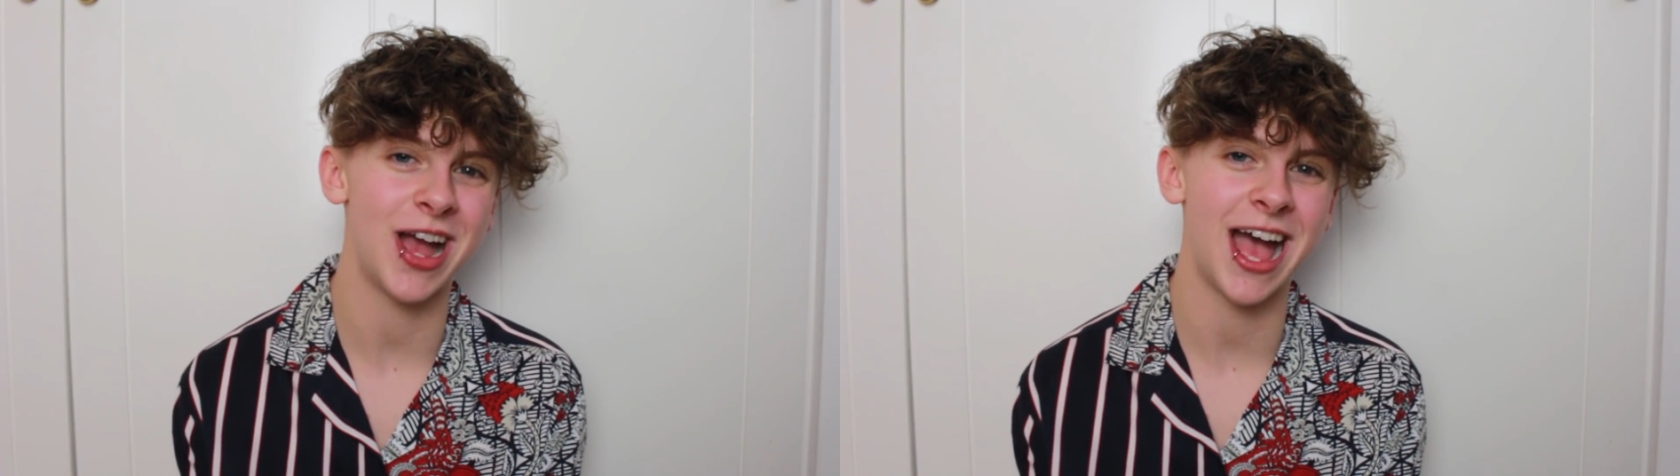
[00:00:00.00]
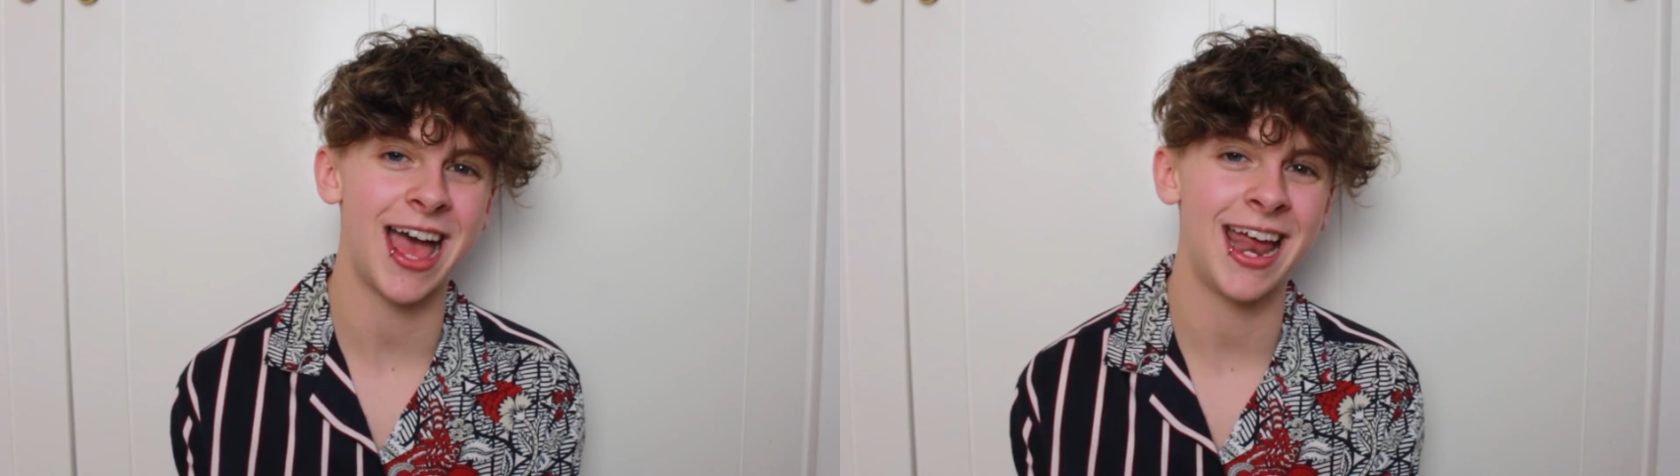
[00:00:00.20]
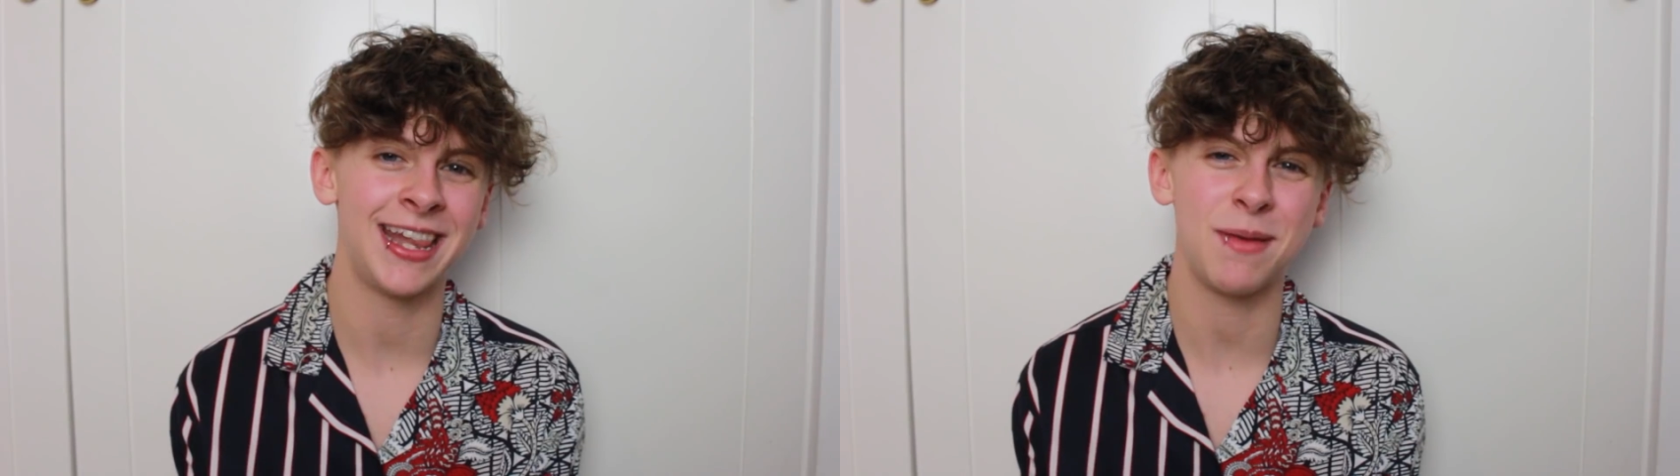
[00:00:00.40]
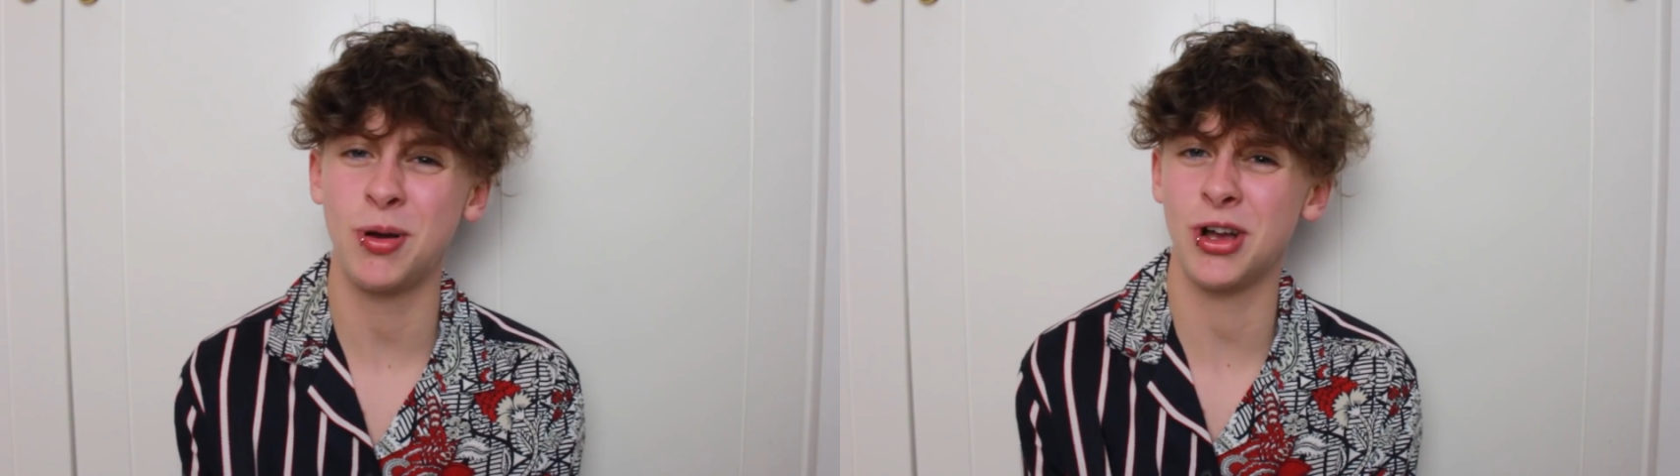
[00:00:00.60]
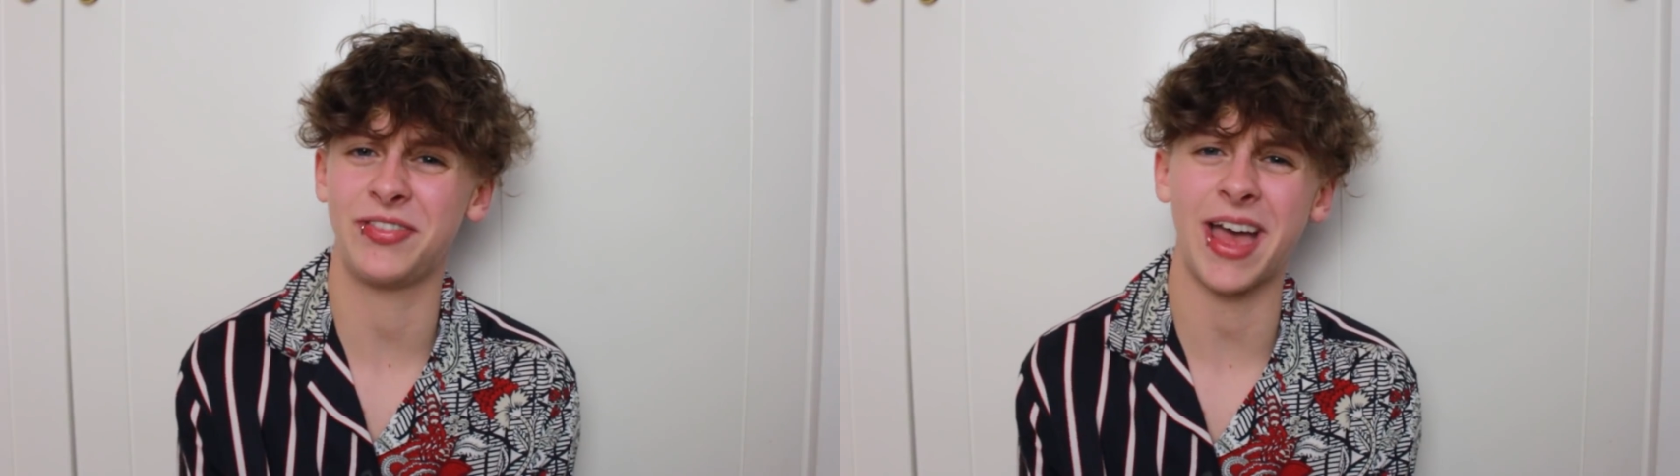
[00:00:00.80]
and they
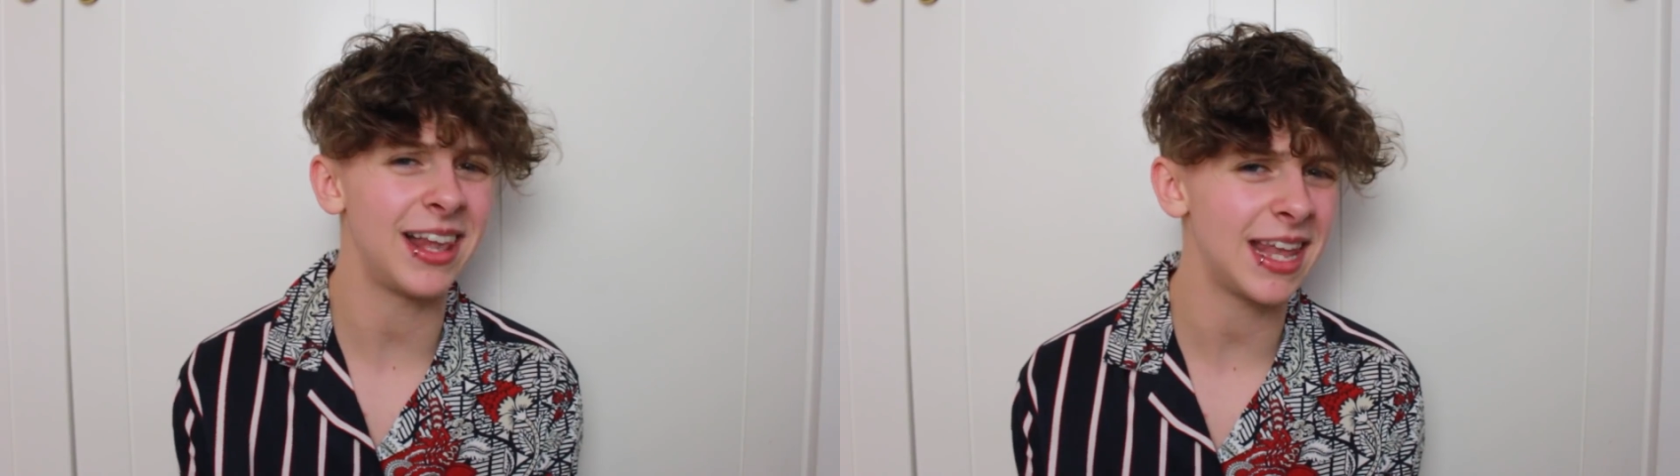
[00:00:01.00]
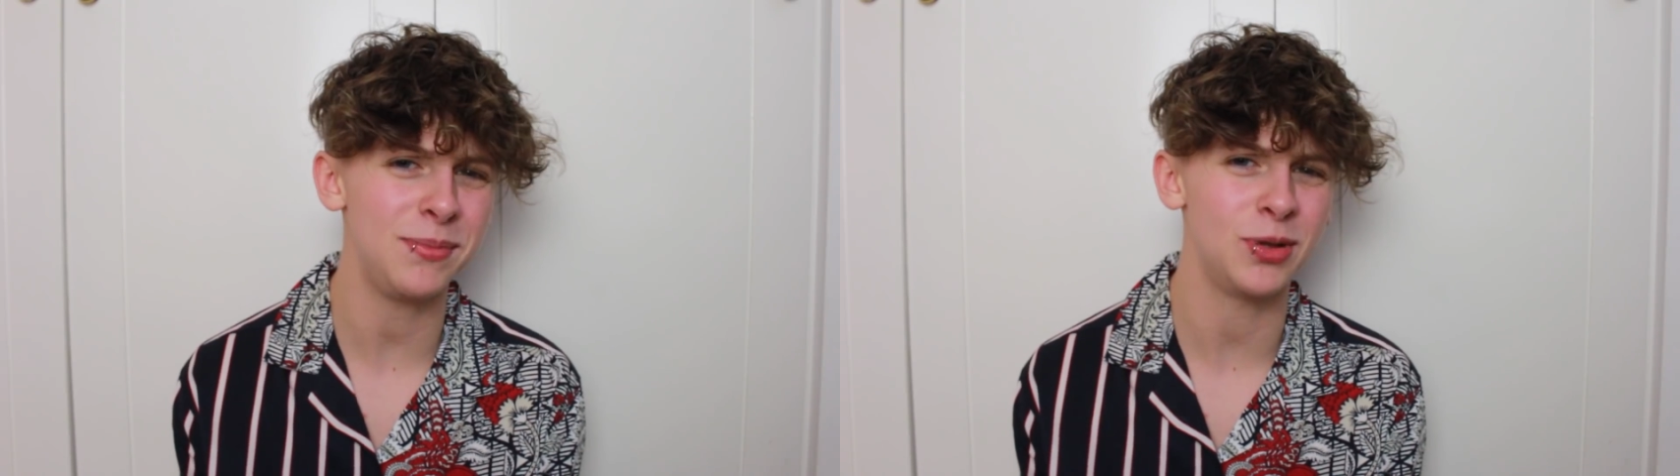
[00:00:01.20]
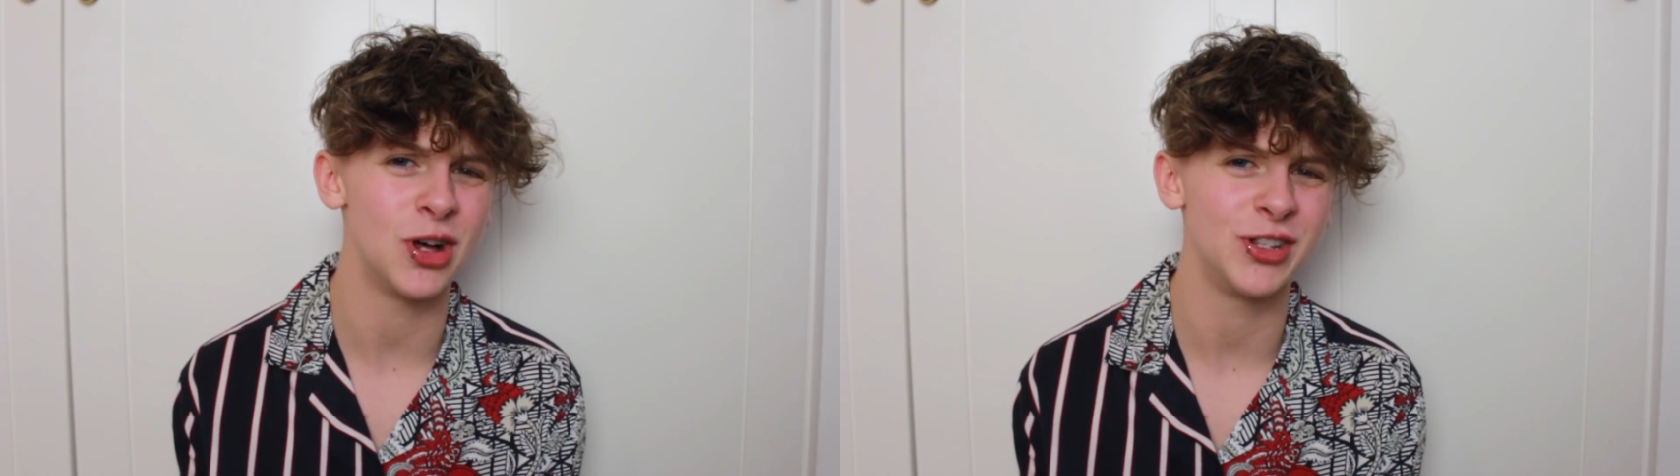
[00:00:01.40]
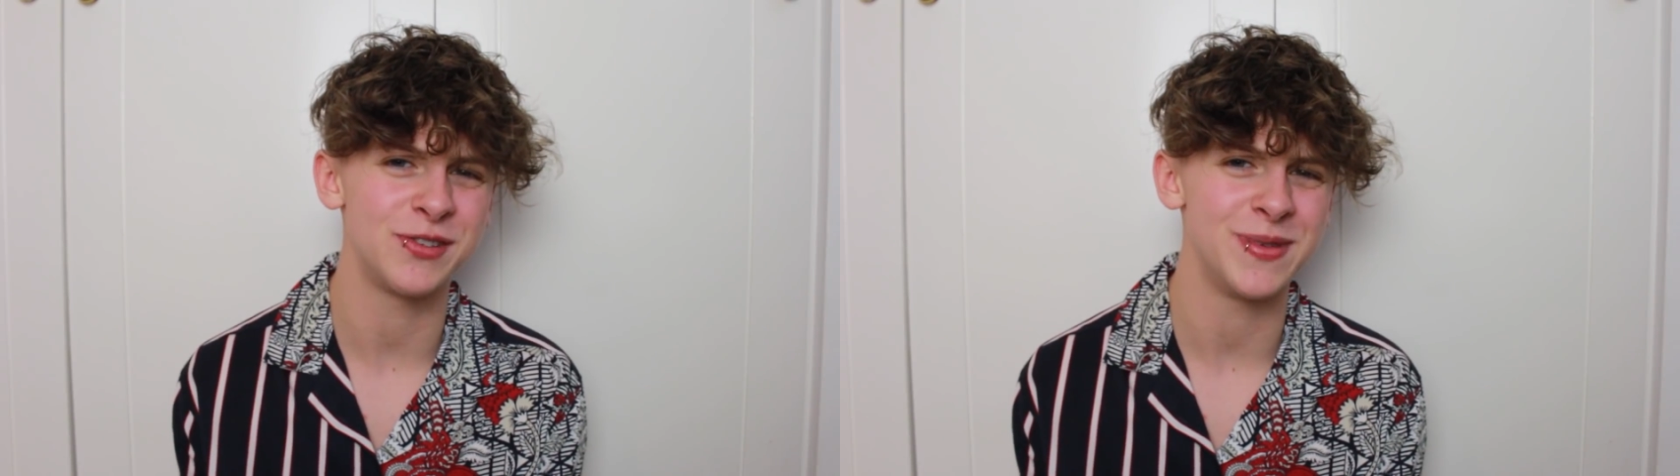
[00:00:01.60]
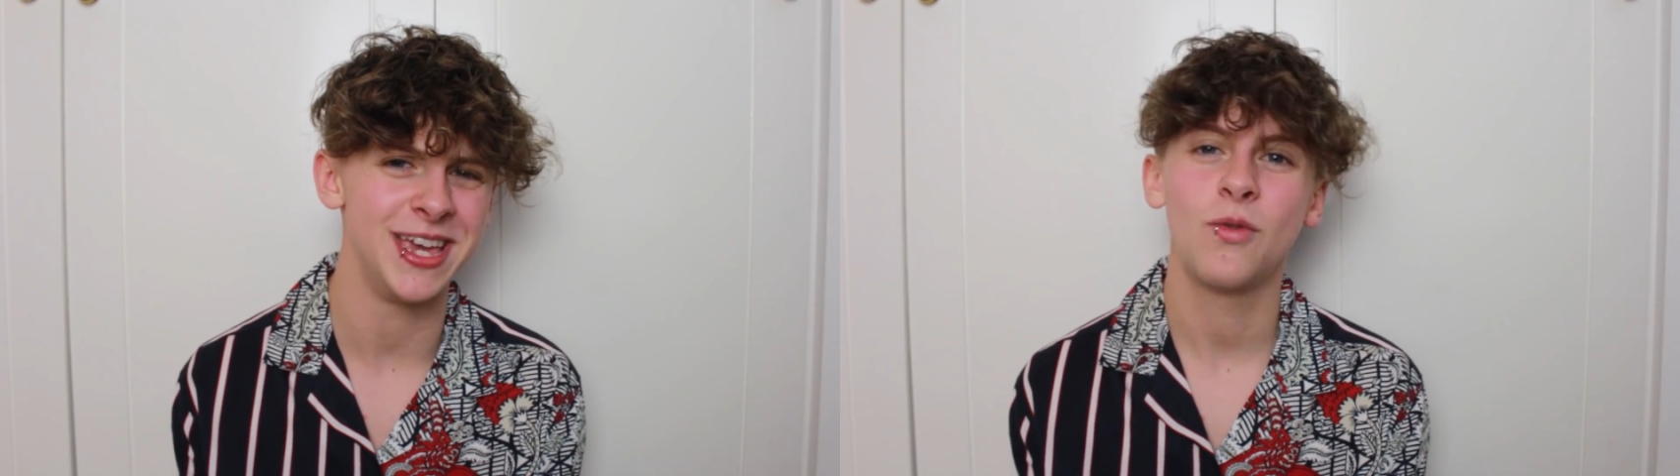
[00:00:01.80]
put that label onto me,